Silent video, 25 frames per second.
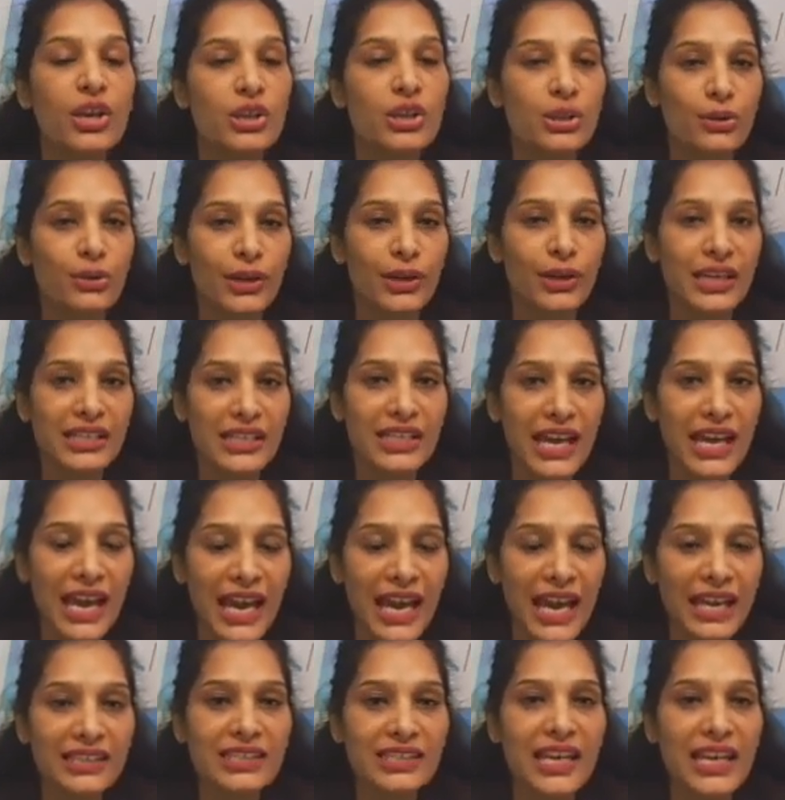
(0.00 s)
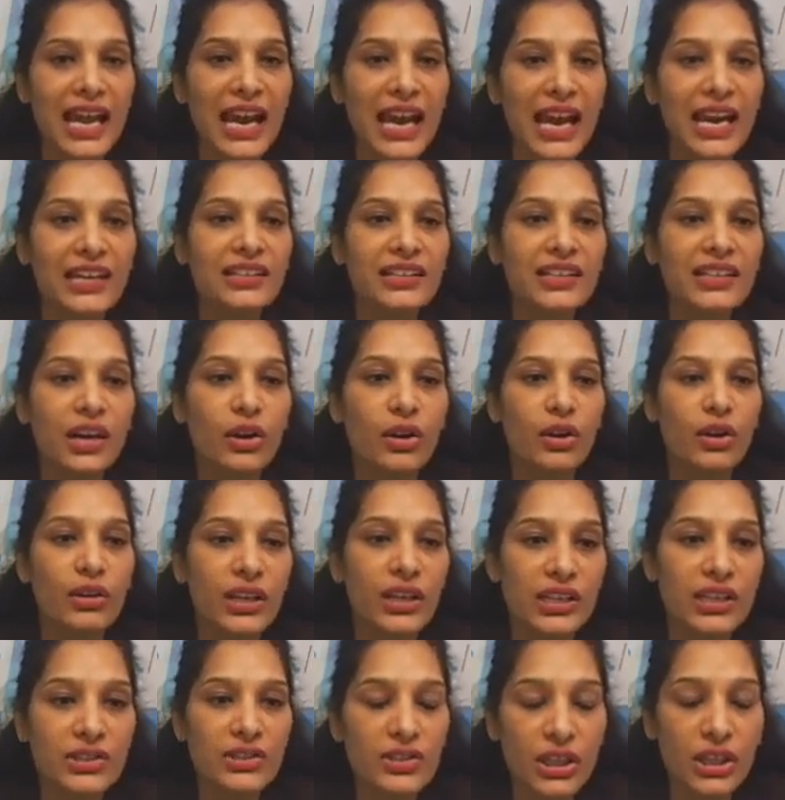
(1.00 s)
So it acts
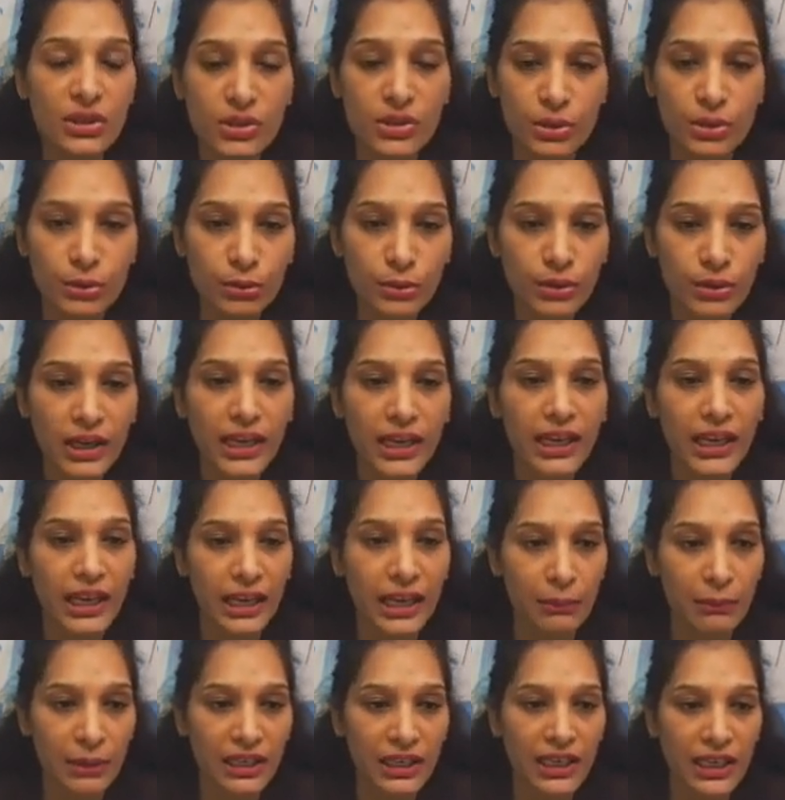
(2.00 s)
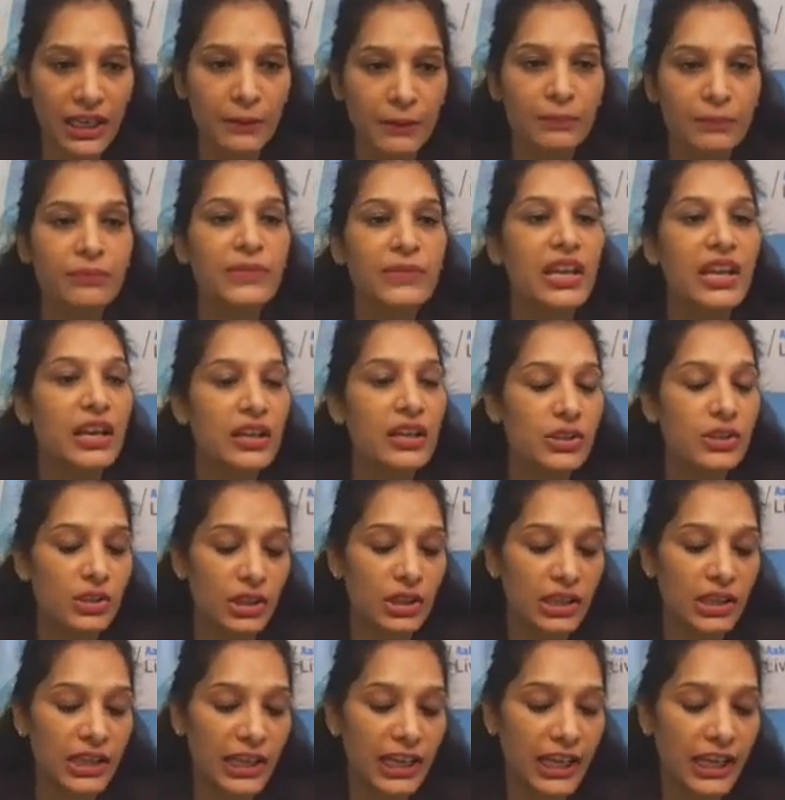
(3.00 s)
antagonistic to ABA. So
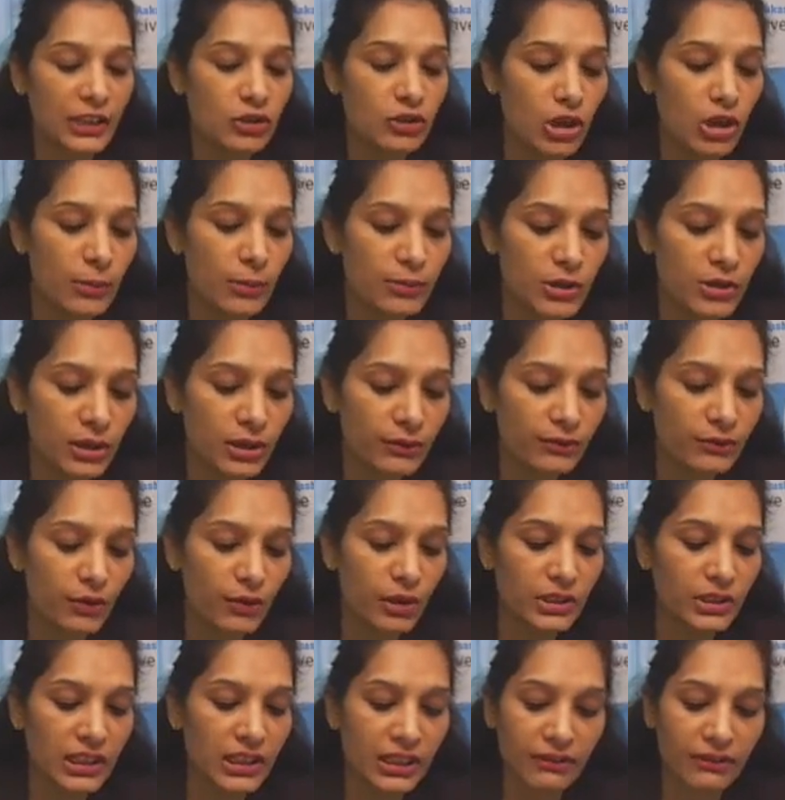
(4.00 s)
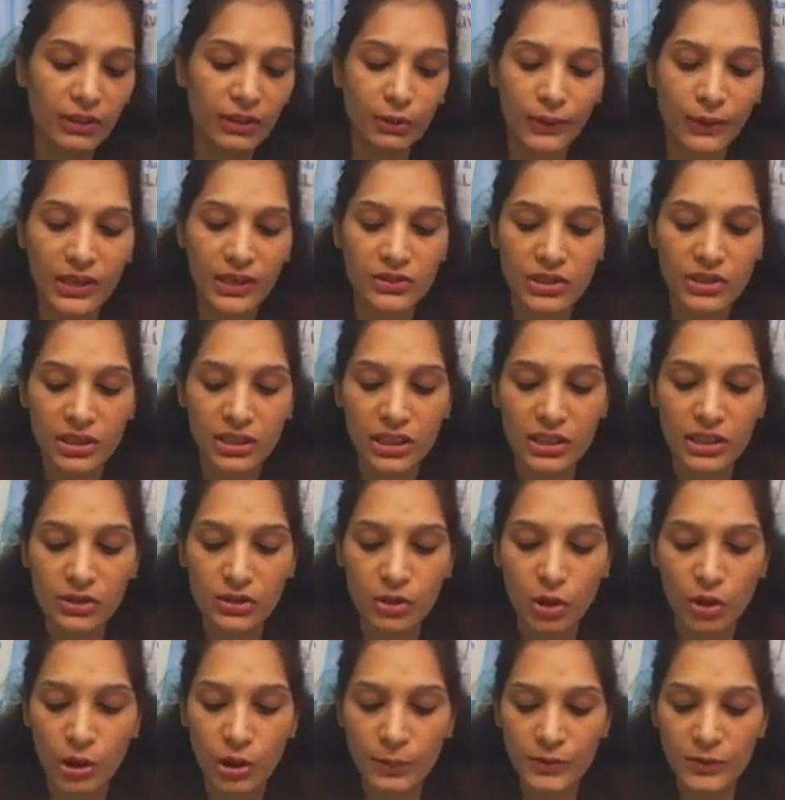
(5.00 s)
the correct option for the given question
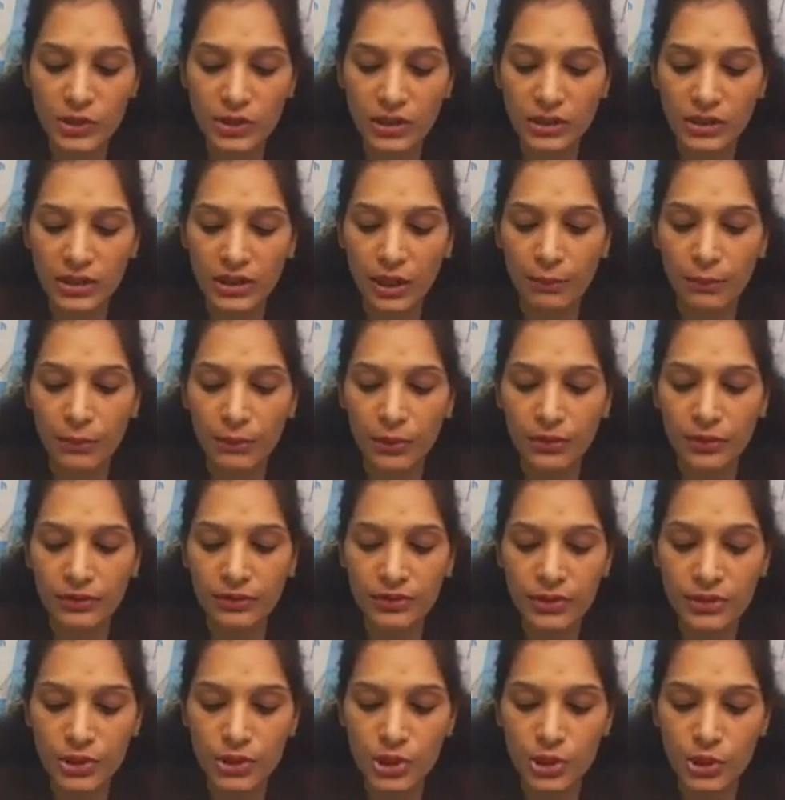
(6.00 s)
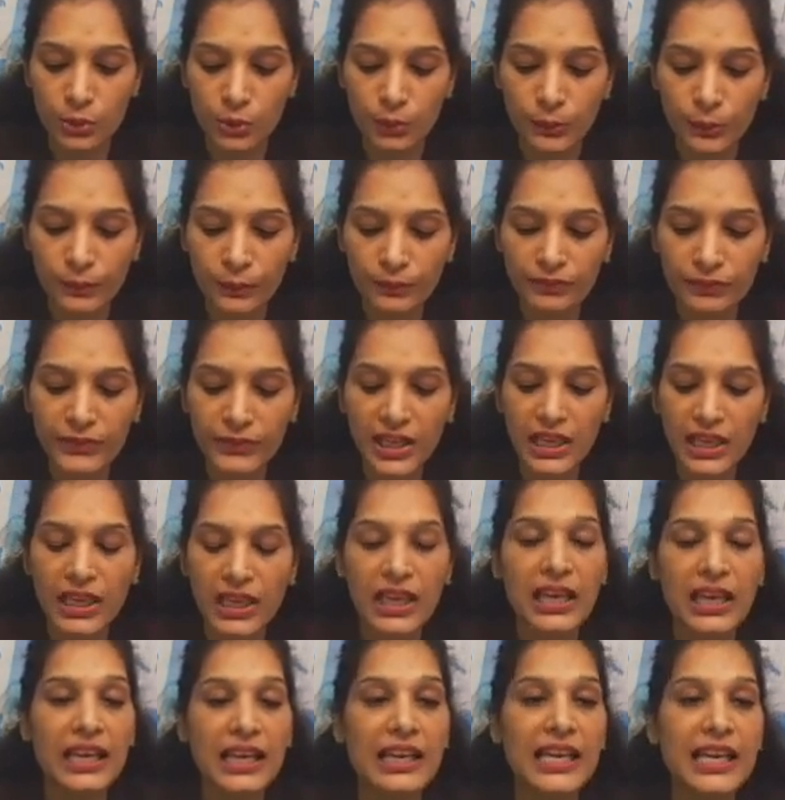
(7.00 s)
is option number 2.
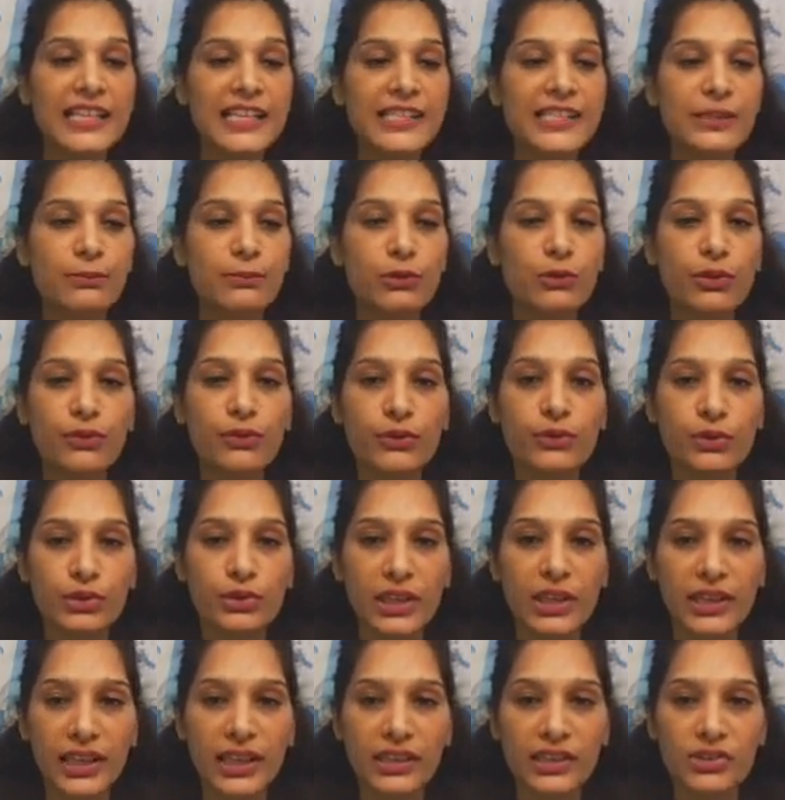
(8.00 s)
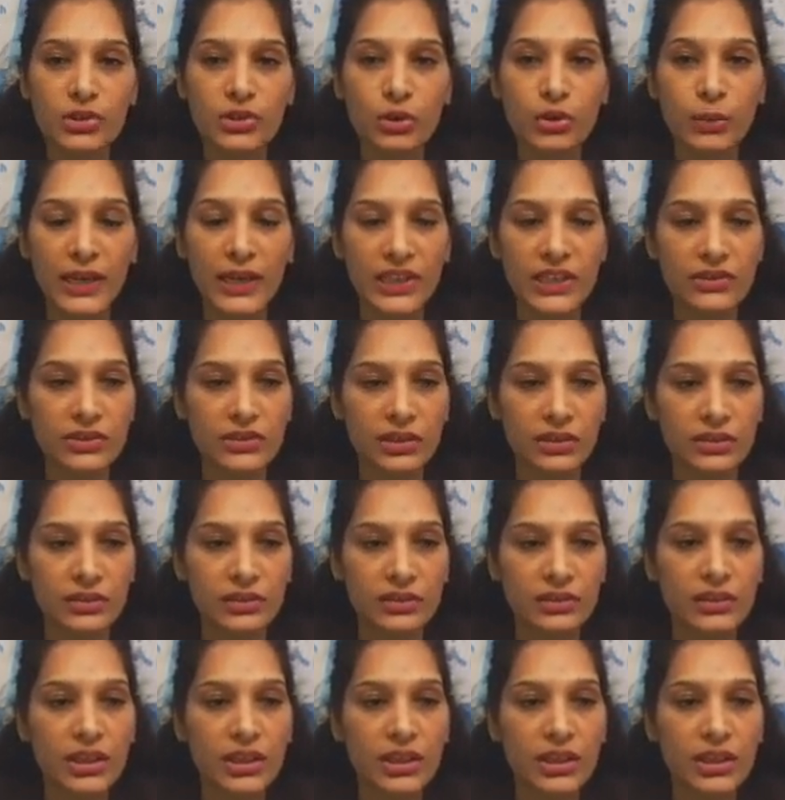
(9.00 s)
Let's move to the next question.